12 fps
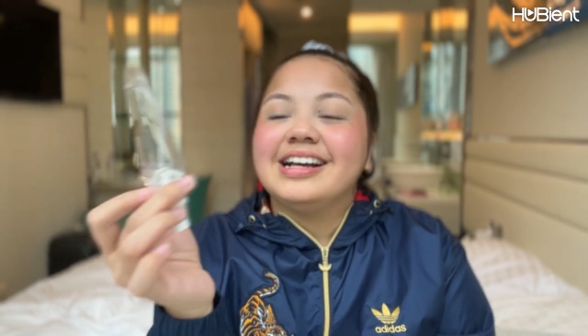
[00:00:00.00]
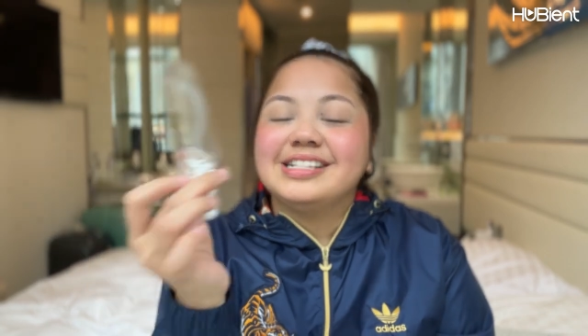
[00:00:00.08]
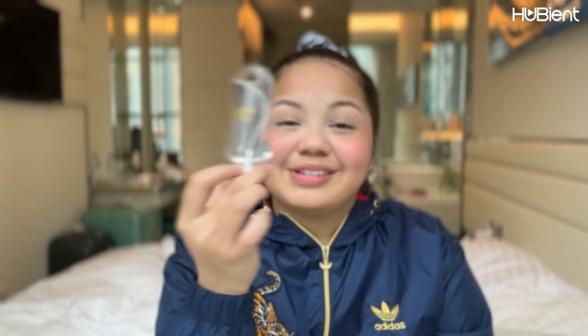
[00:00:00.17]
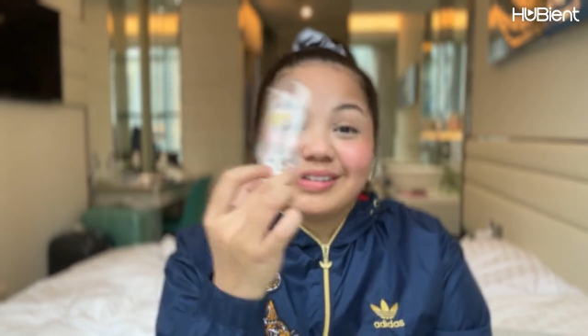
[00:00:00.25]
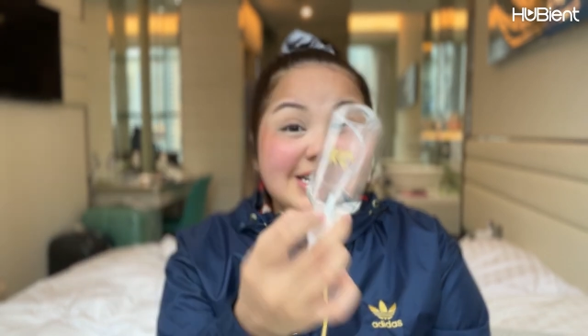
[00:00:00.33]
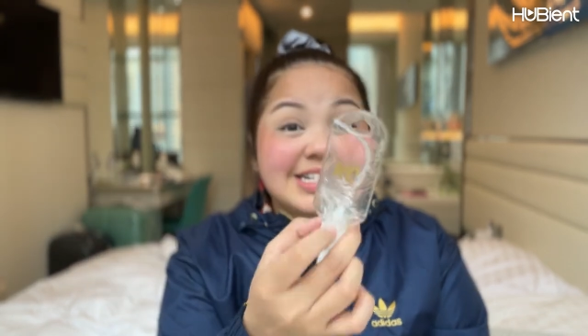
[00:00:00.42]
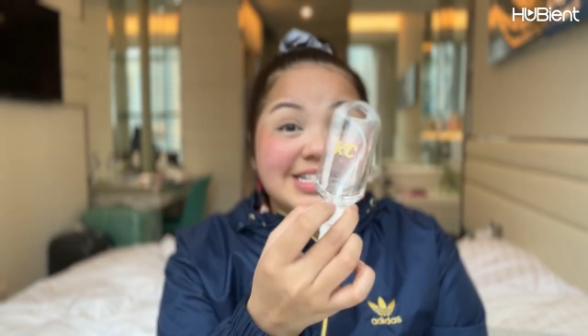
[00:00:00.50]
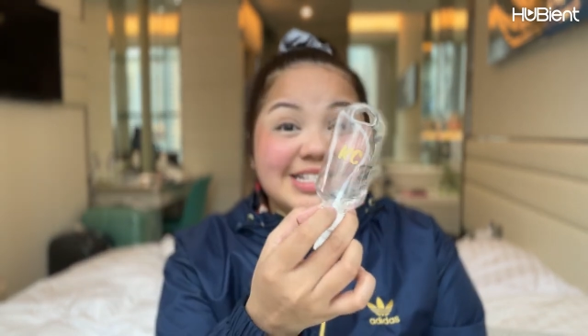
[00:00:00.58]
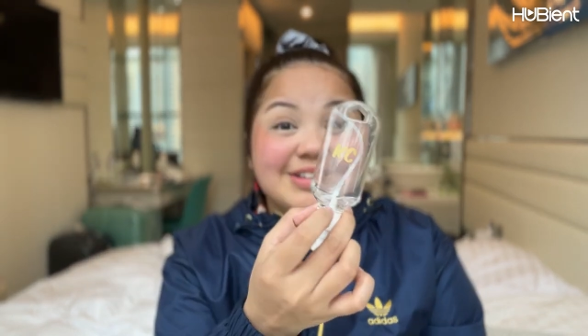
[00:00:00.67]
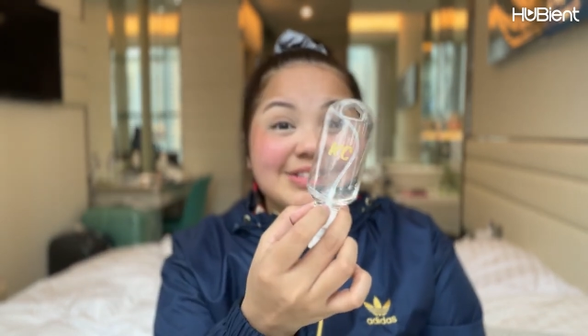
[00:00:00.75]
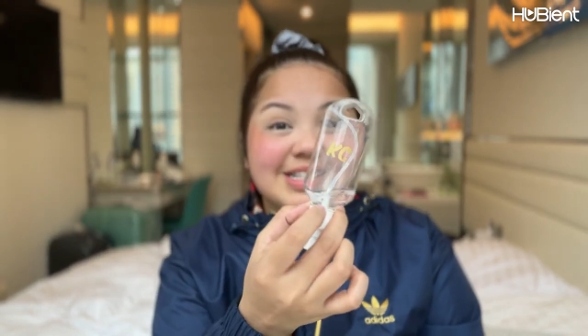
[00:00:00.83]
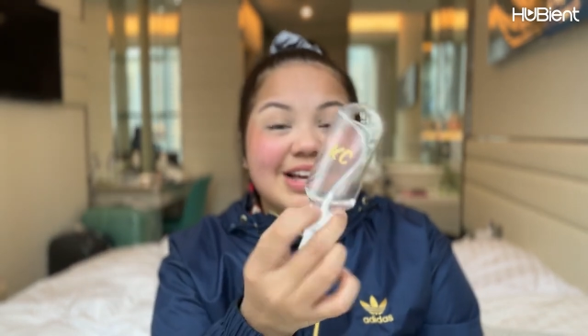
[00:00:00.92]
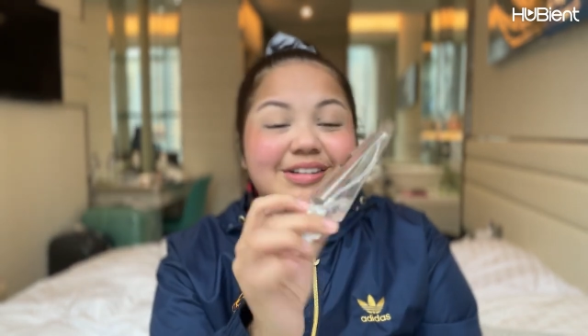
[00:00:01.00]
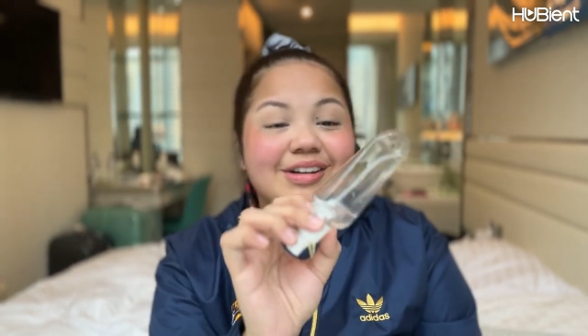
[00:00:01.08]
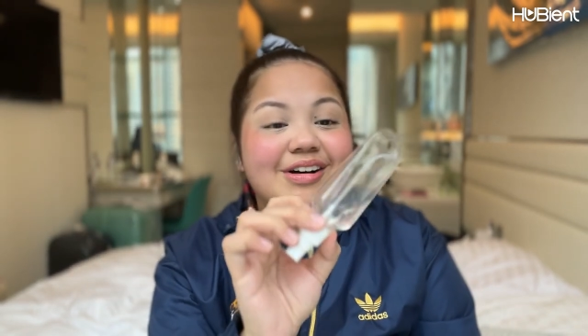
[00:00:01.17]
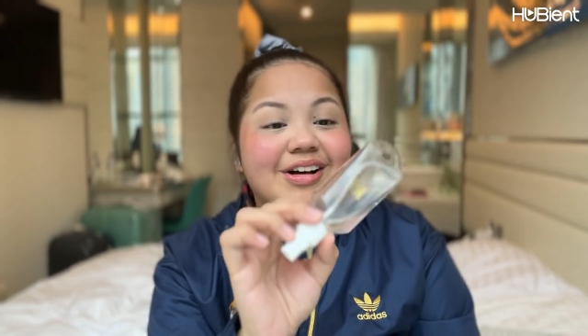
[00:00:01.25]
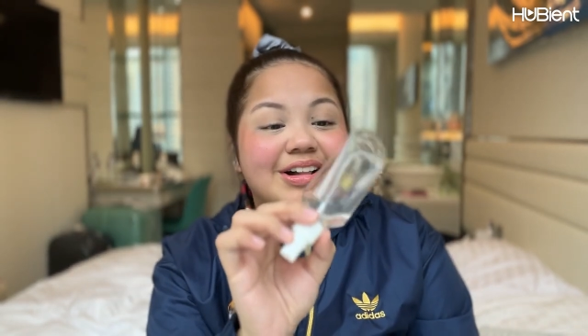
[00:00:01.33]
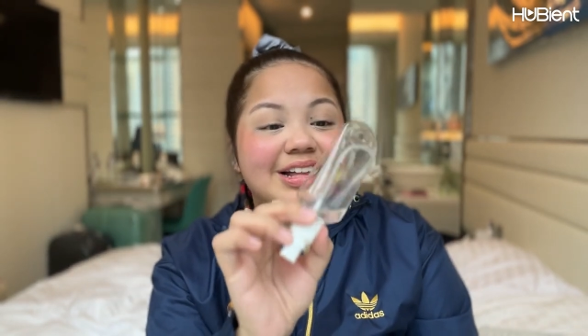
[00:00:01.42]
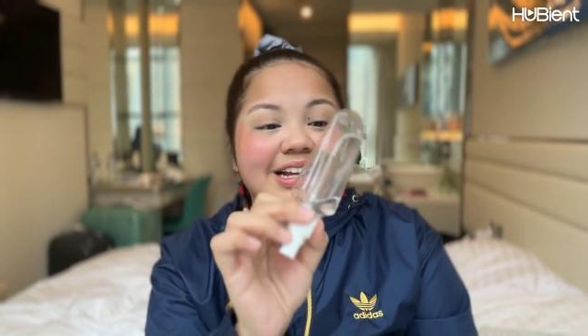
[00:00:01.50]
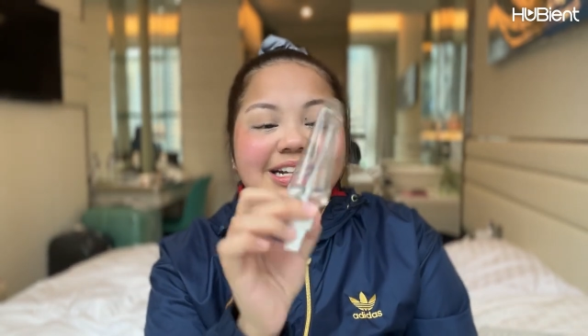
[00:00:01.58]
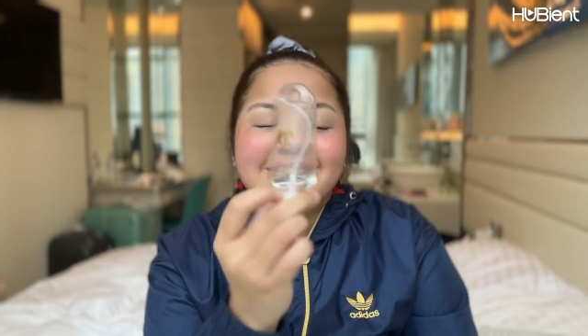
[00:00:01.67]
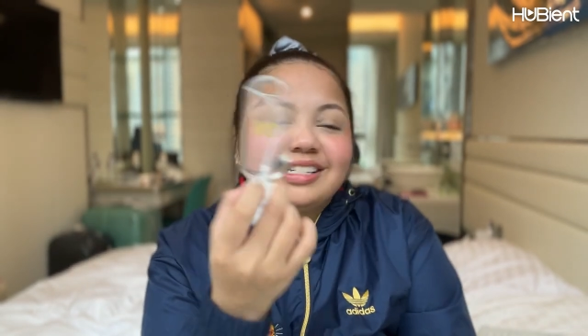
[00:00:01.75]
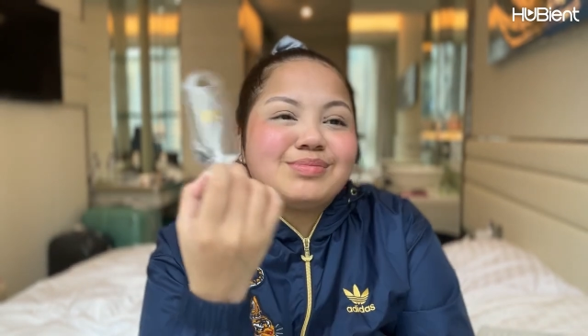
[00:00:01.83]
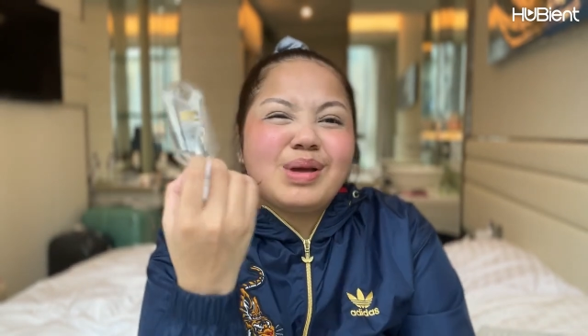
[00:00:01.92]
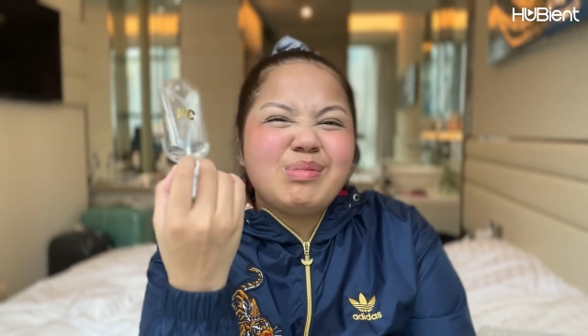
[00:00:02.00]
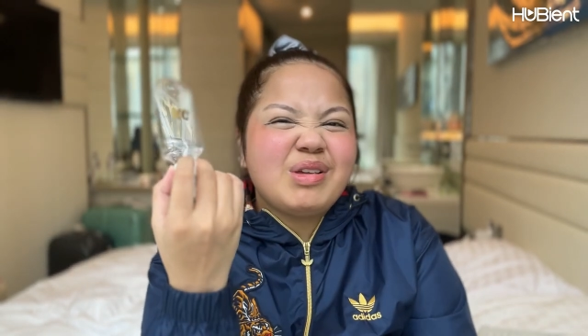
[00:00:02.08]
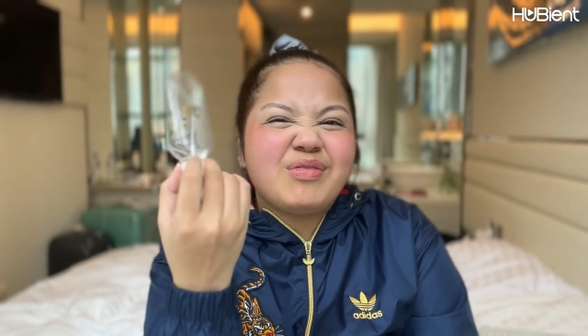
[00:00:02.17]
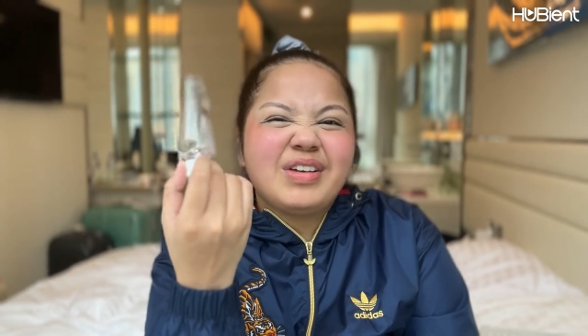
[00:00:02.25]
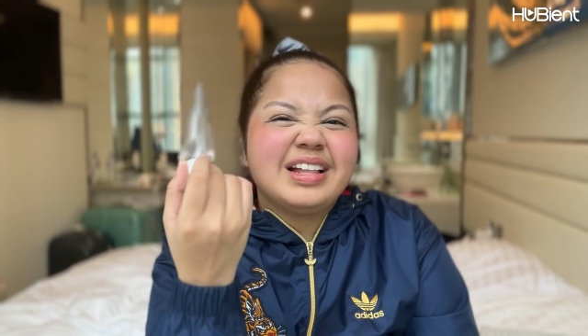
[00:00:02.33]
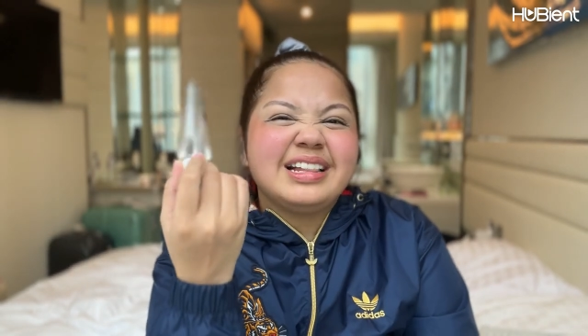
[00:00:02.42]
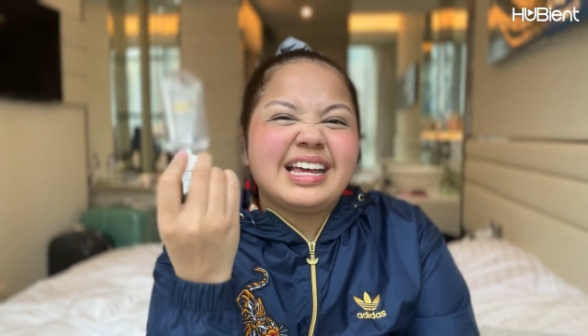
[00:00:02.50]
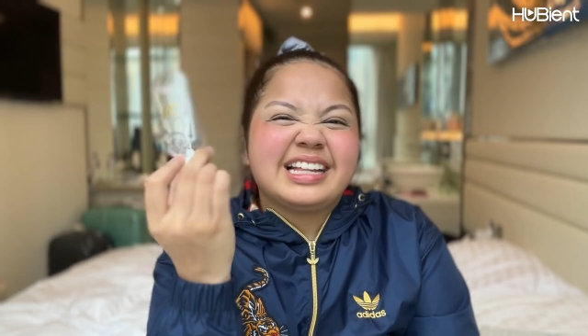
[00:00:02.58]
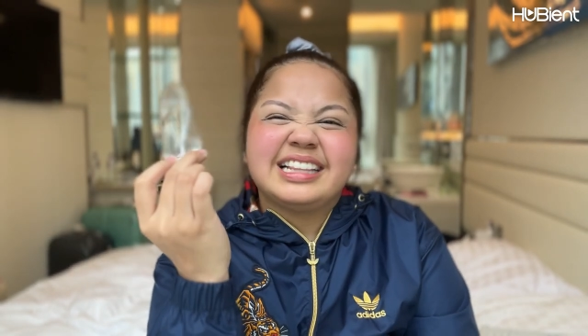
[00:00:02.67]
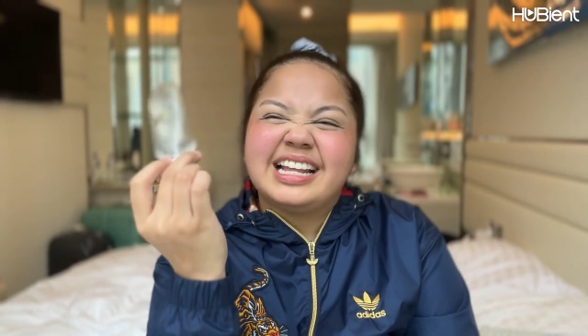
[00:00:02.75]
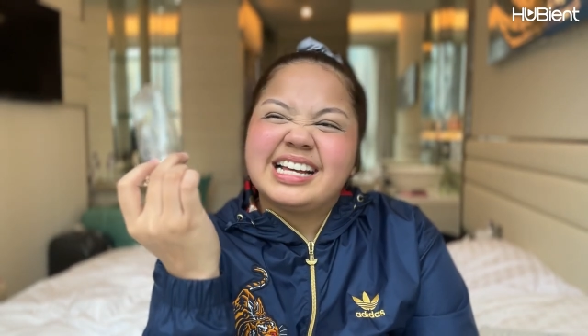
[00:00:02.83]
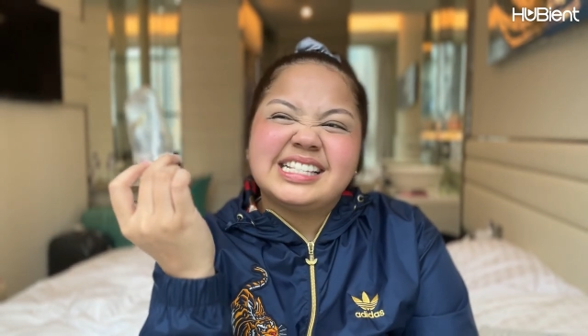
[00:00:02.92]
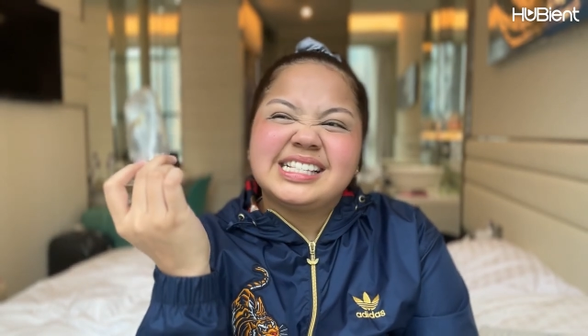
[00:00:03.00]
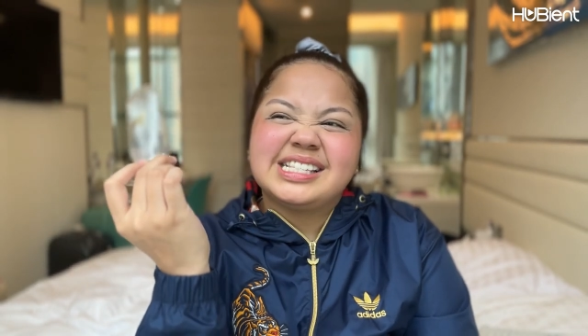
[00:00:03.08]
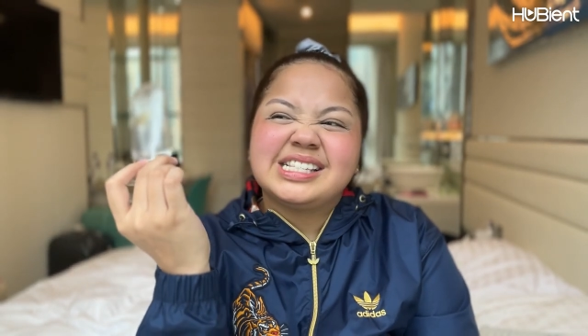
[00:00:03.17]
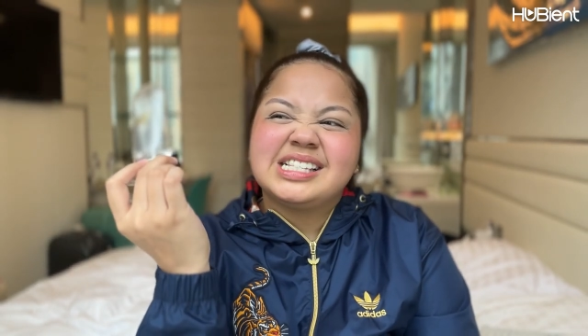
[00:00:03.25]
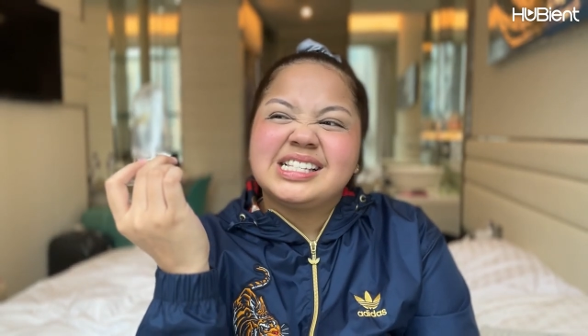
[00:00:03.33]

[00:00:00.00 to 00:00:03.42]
so I just used alcohol, and it just made me feel like less